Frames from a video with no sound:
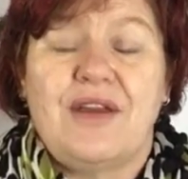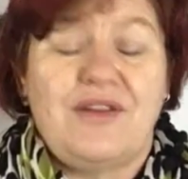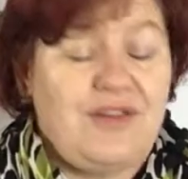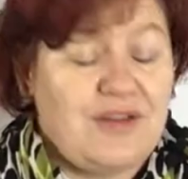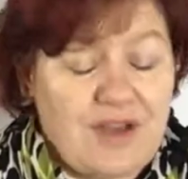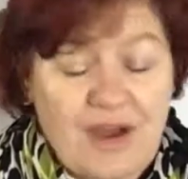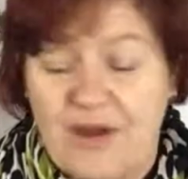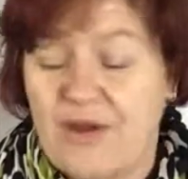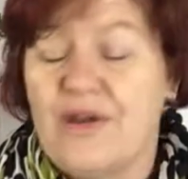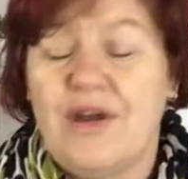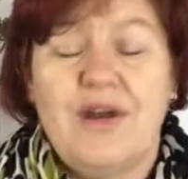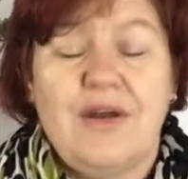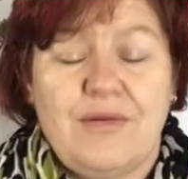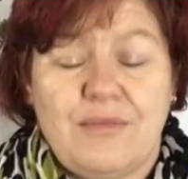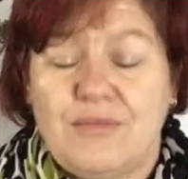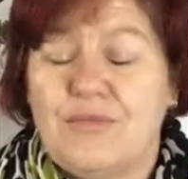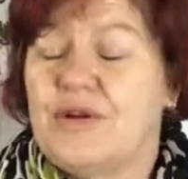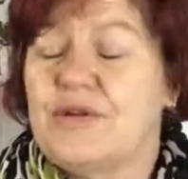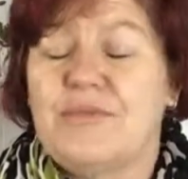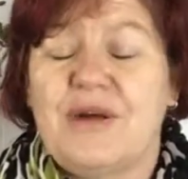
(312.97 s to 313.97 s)
And you go,
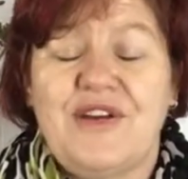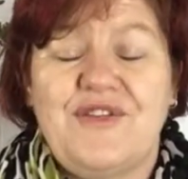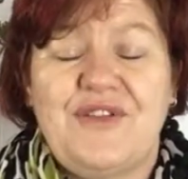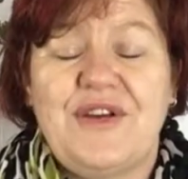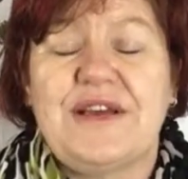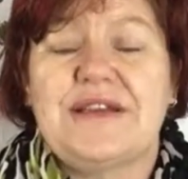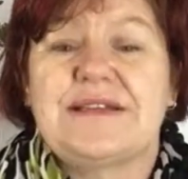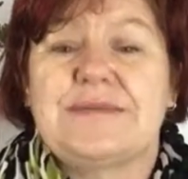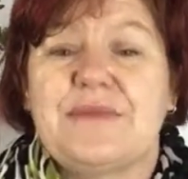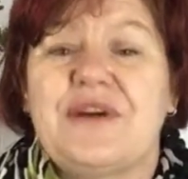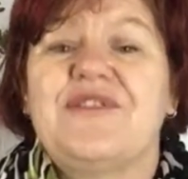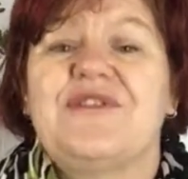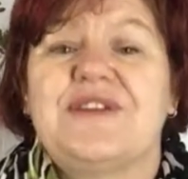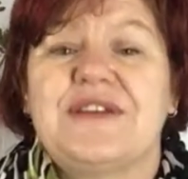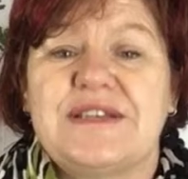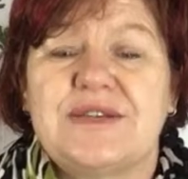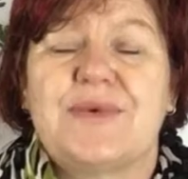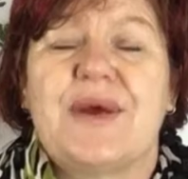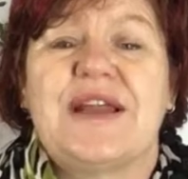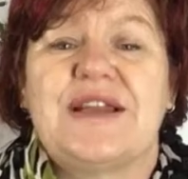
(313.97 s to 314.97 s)
what are my fees? My
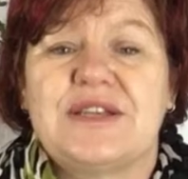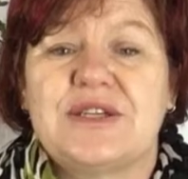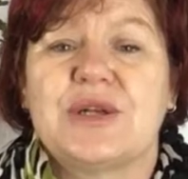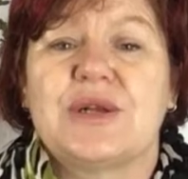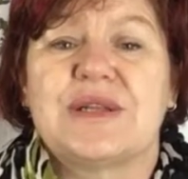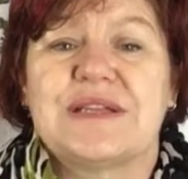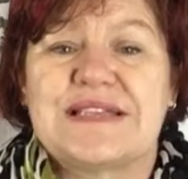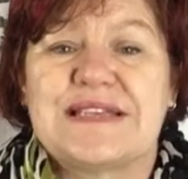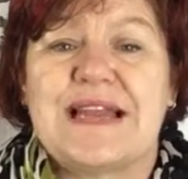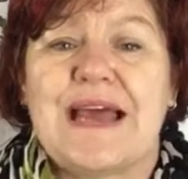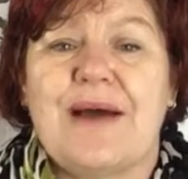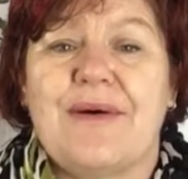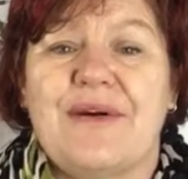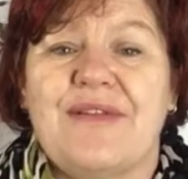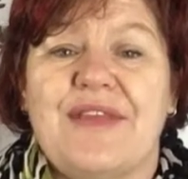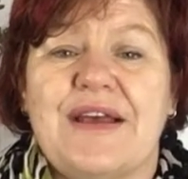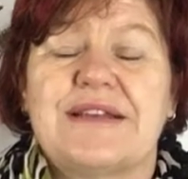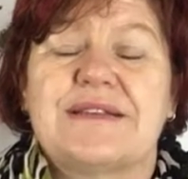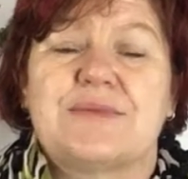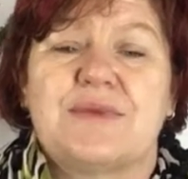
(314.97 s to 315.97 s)
fees are $80 an
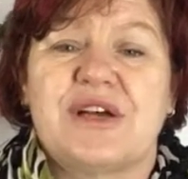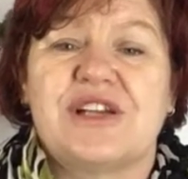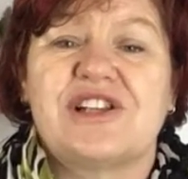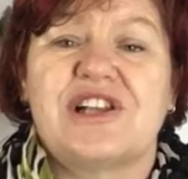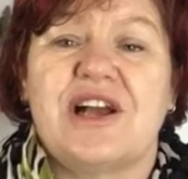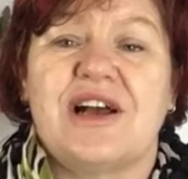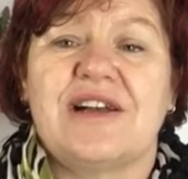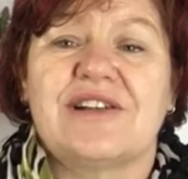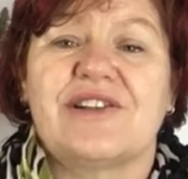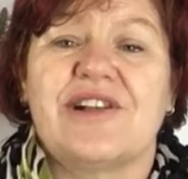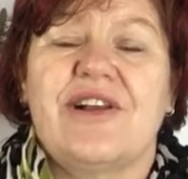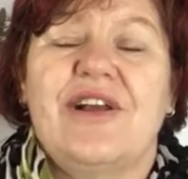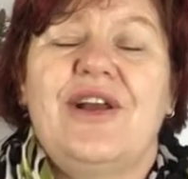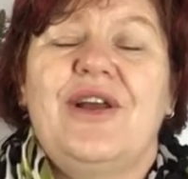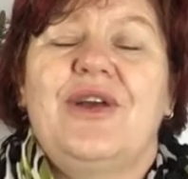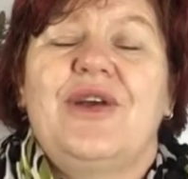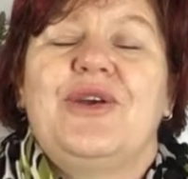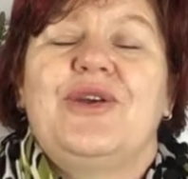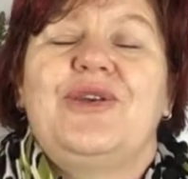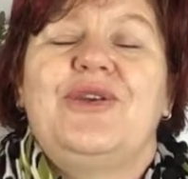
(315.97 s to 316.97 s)
hour. That's what I charge.
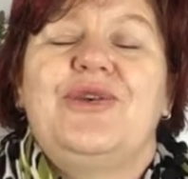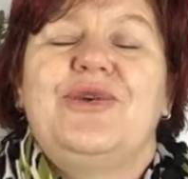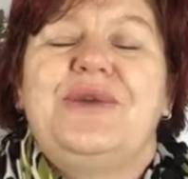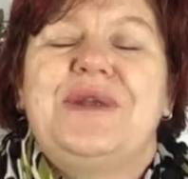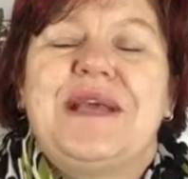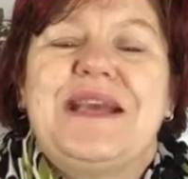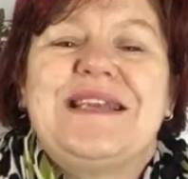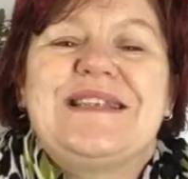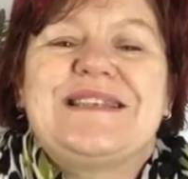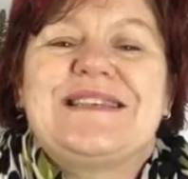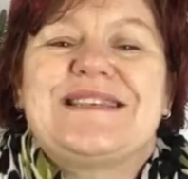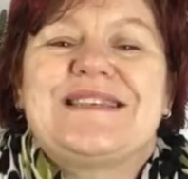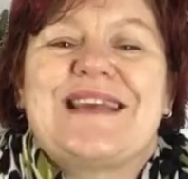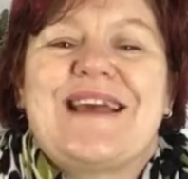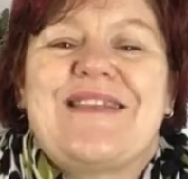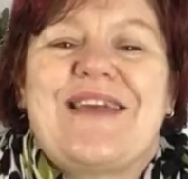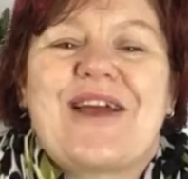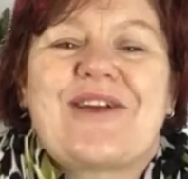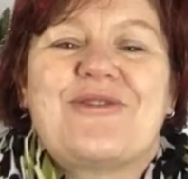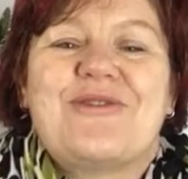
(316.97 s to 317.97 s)
You need to
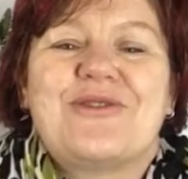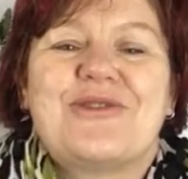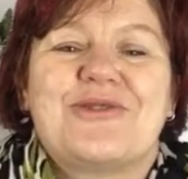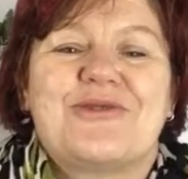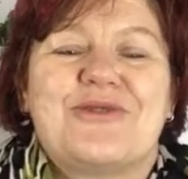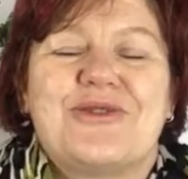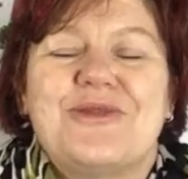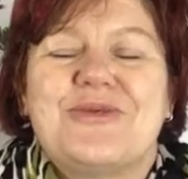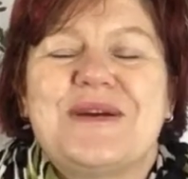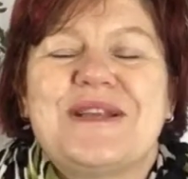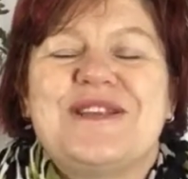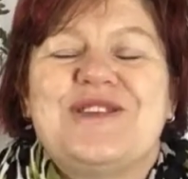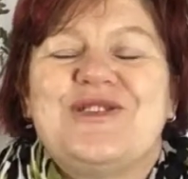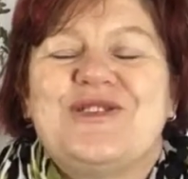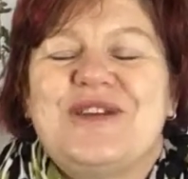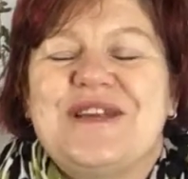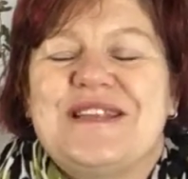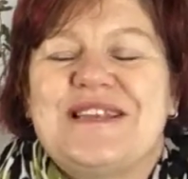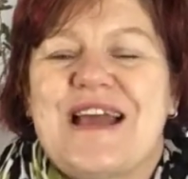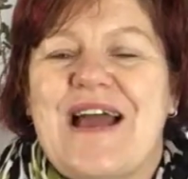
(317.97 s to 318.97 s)
say that congruent. You
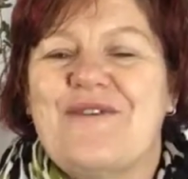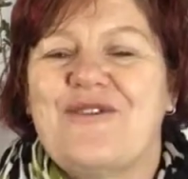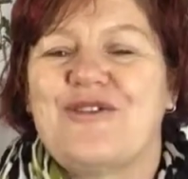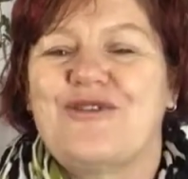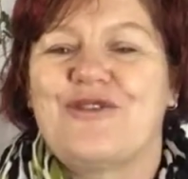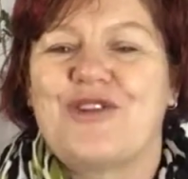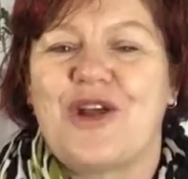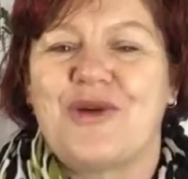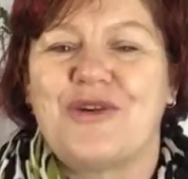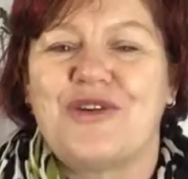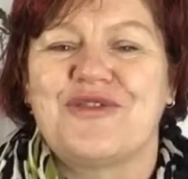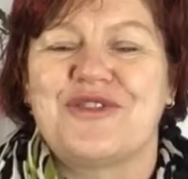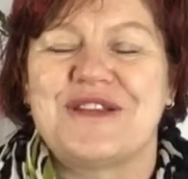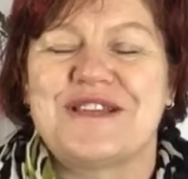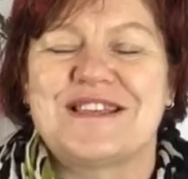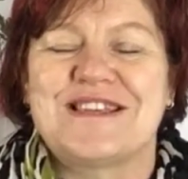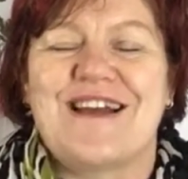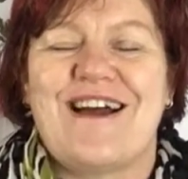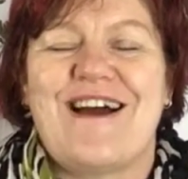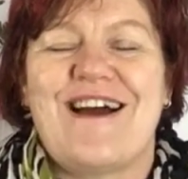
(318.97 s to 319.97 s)
need to have it flow off the
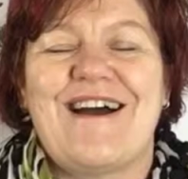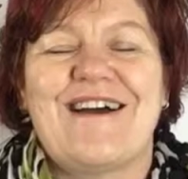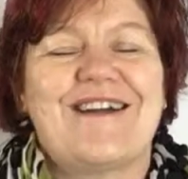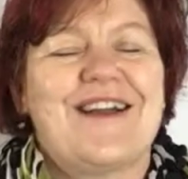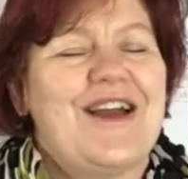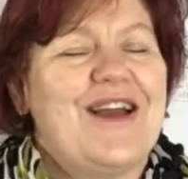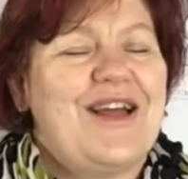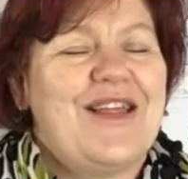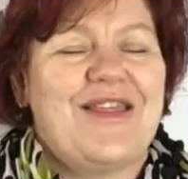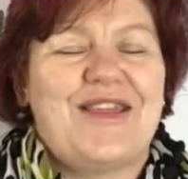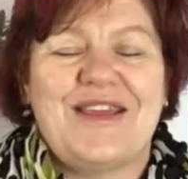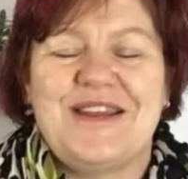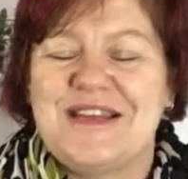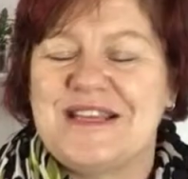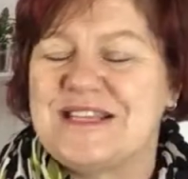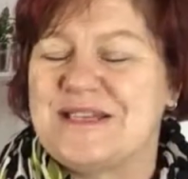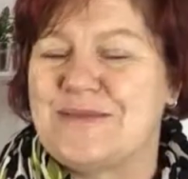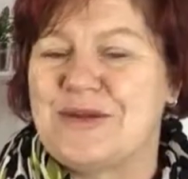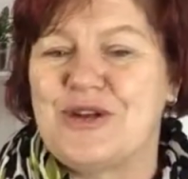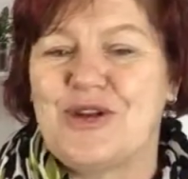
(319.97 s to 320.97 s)
tongue. There
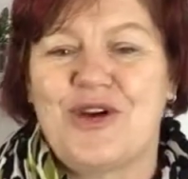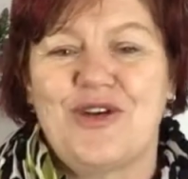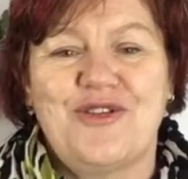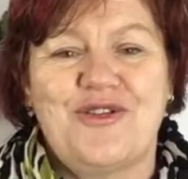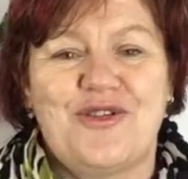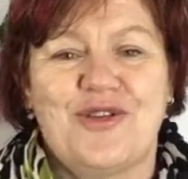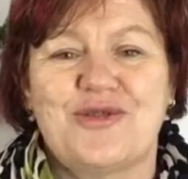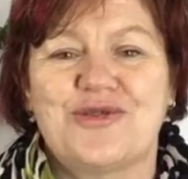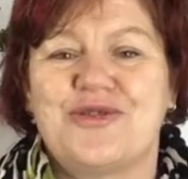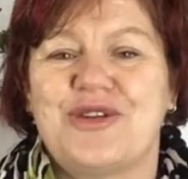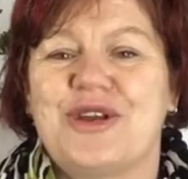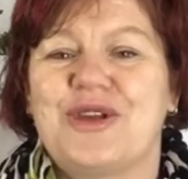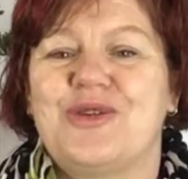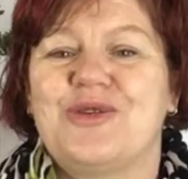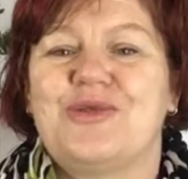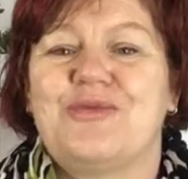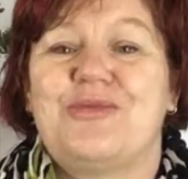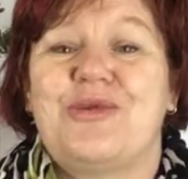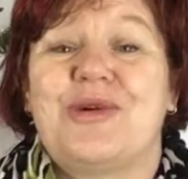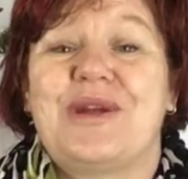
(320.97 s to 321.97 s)
needs to be no faltering in
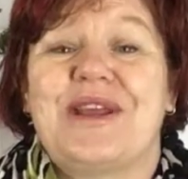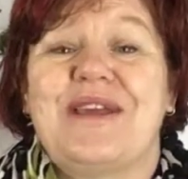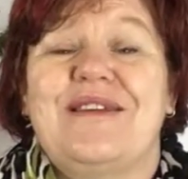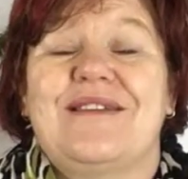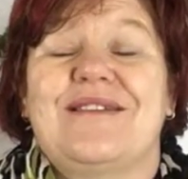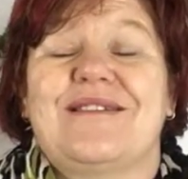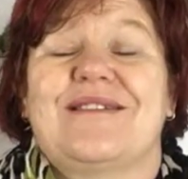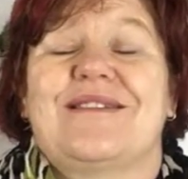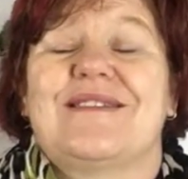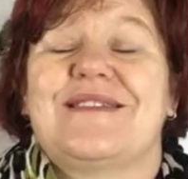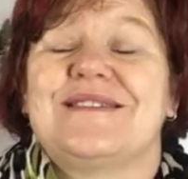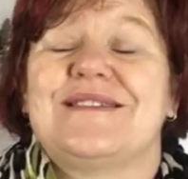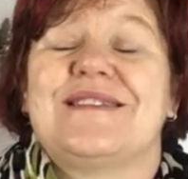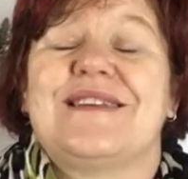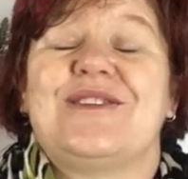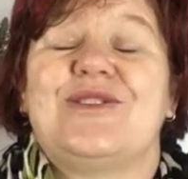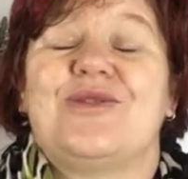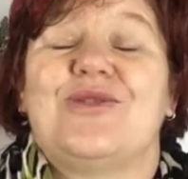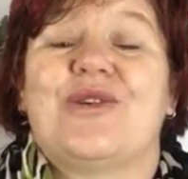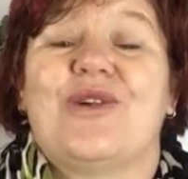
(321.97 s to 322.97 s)
your body, because
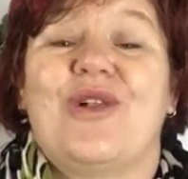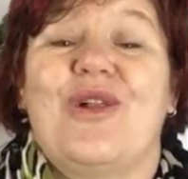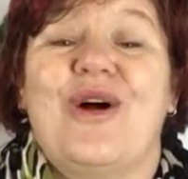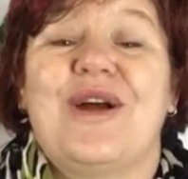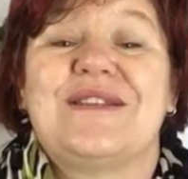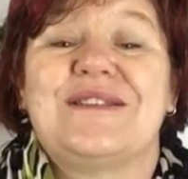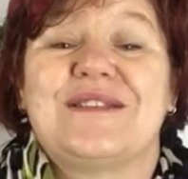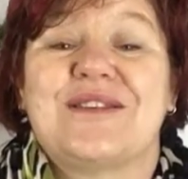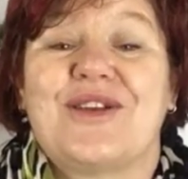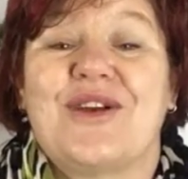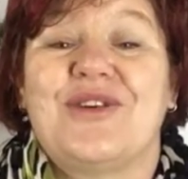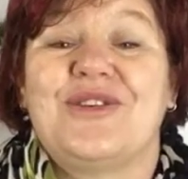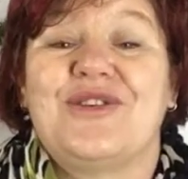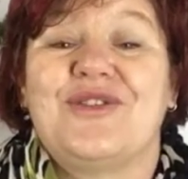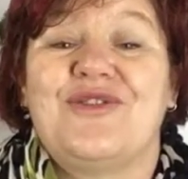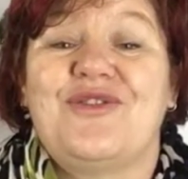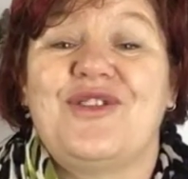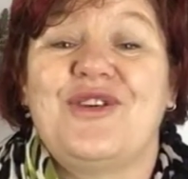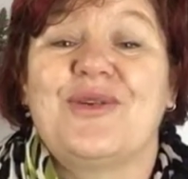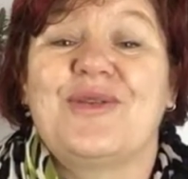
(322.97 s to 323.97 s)
then your clients are going
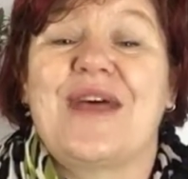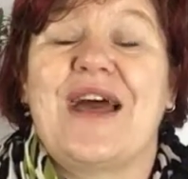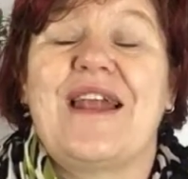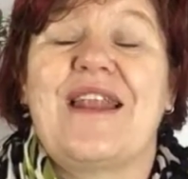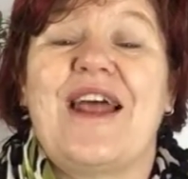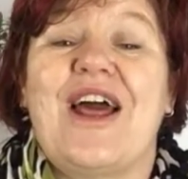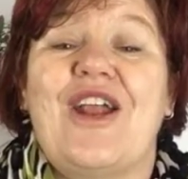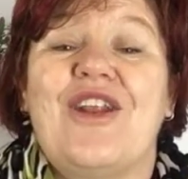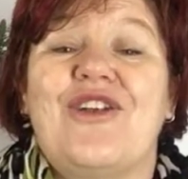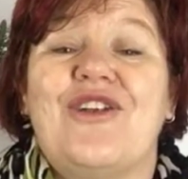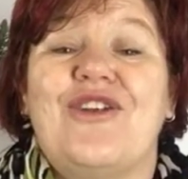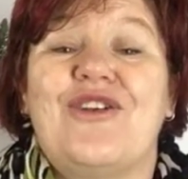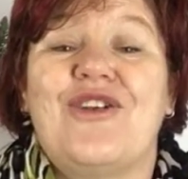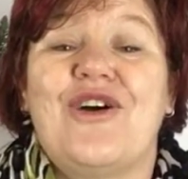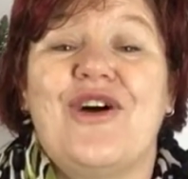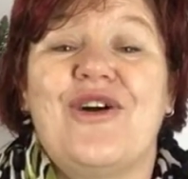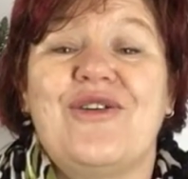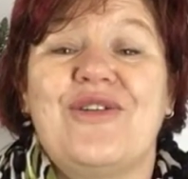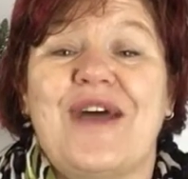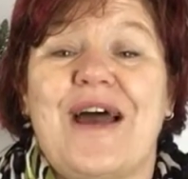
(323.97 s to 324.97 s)
to feel that and
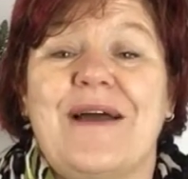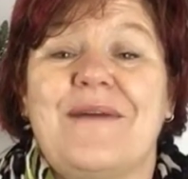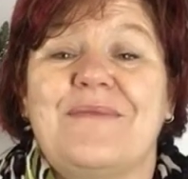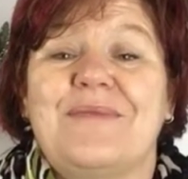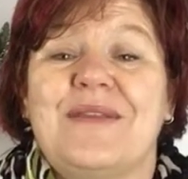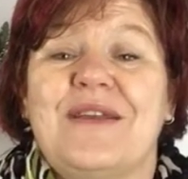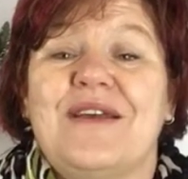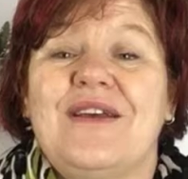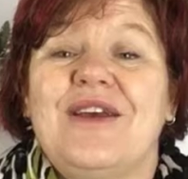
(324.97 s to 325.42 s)
know that.